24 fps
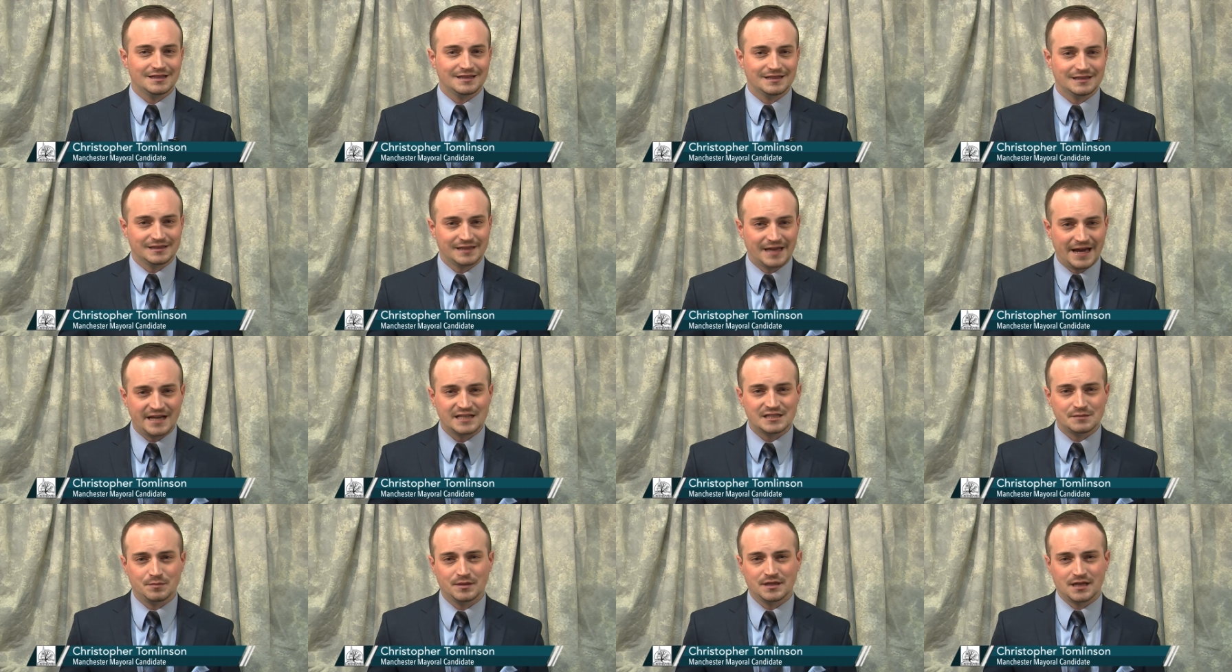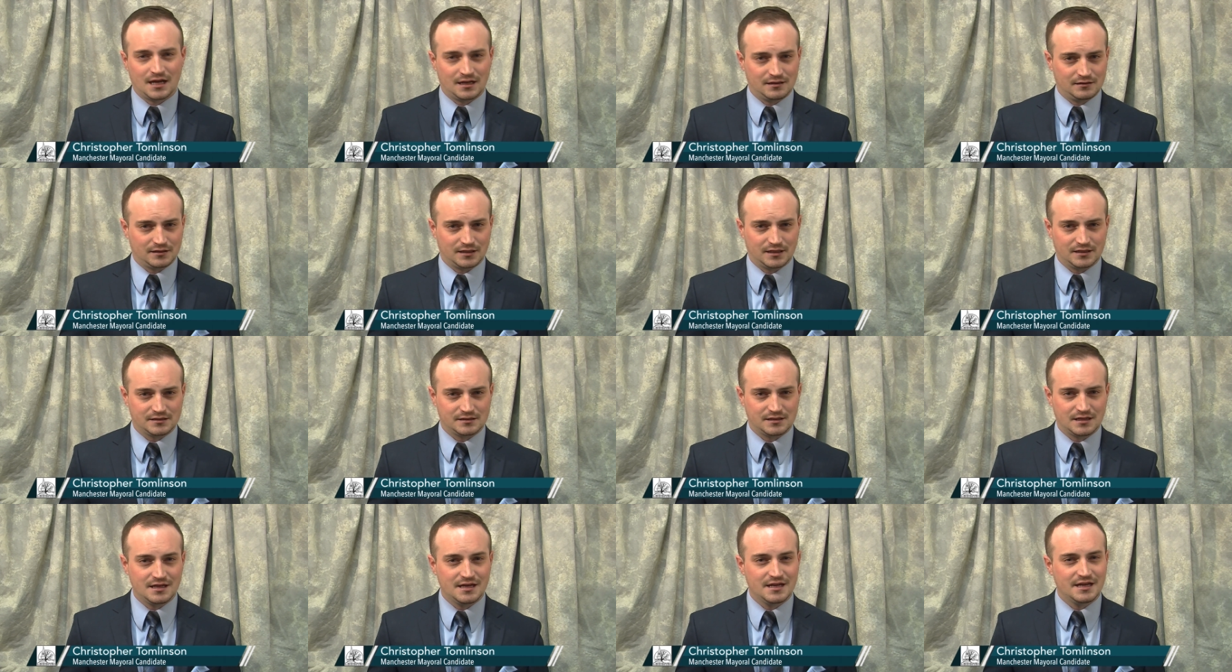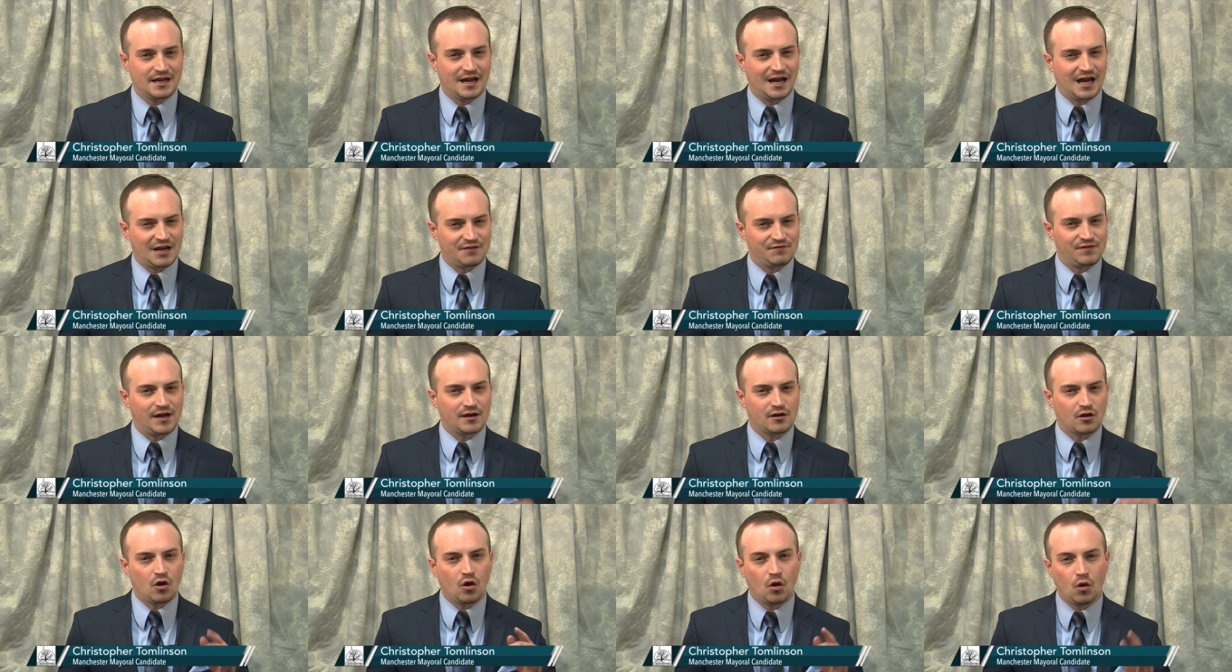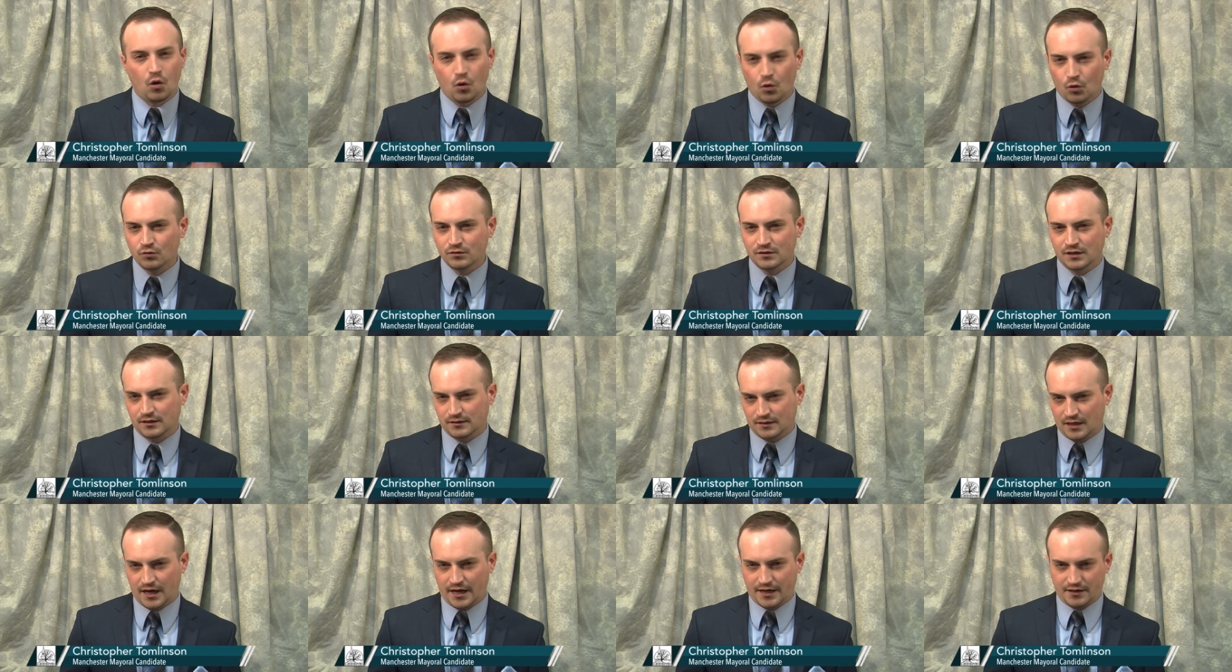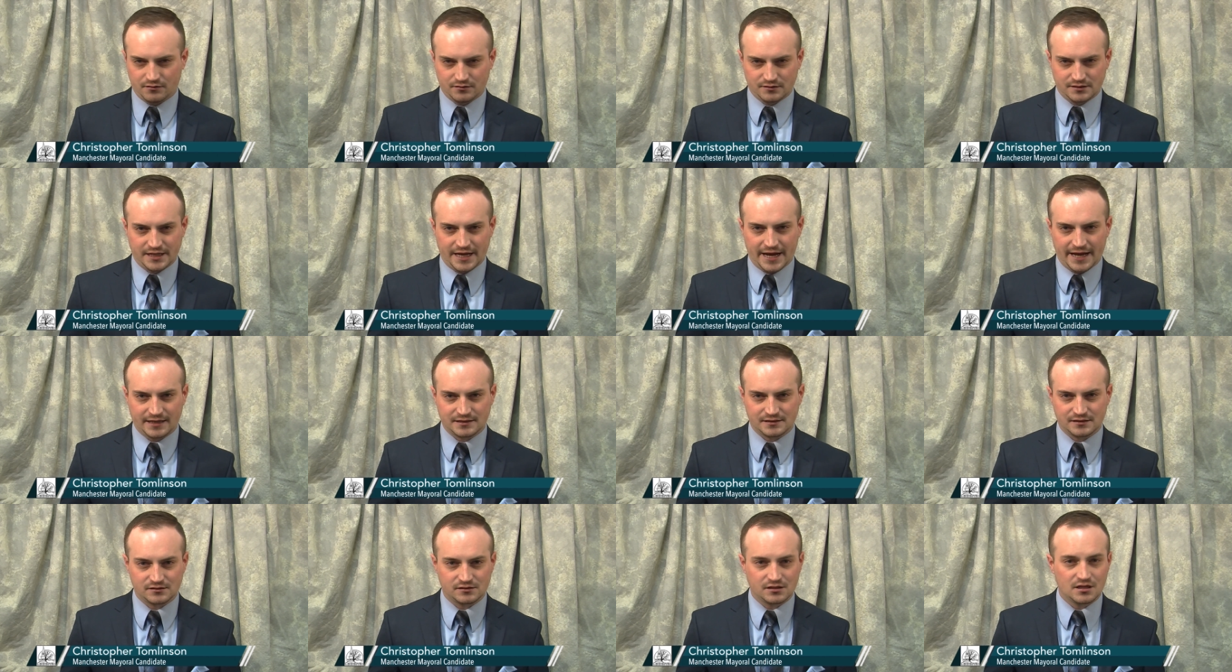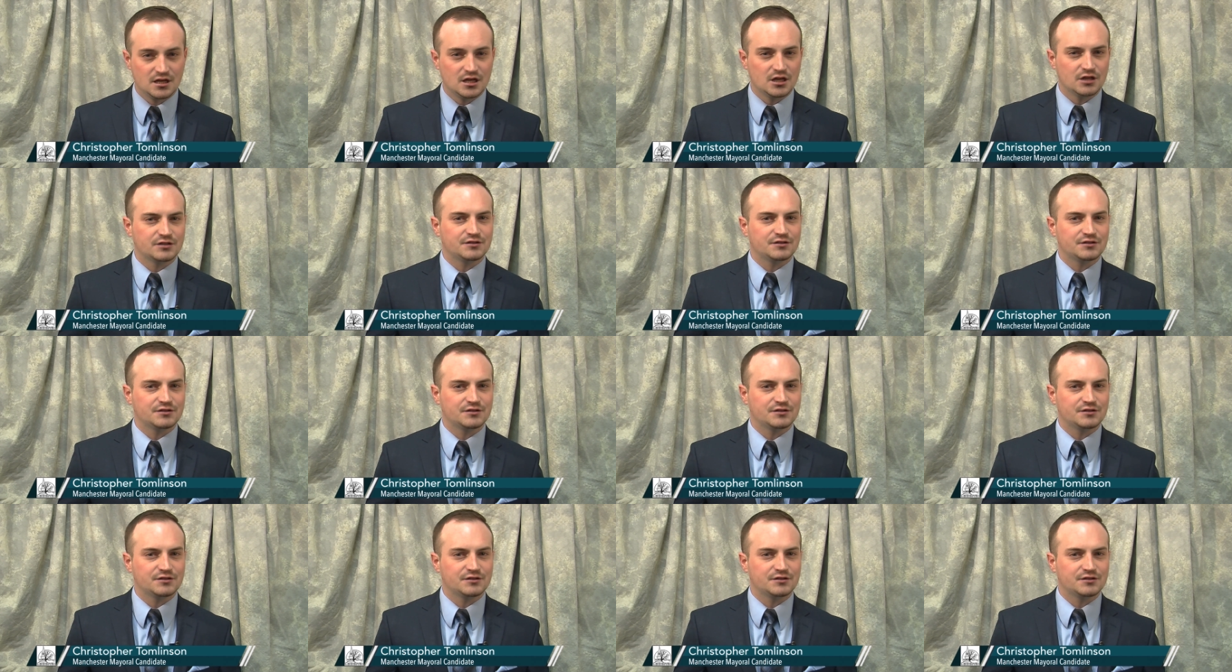Last but not least, I vow to hold the line on taxes,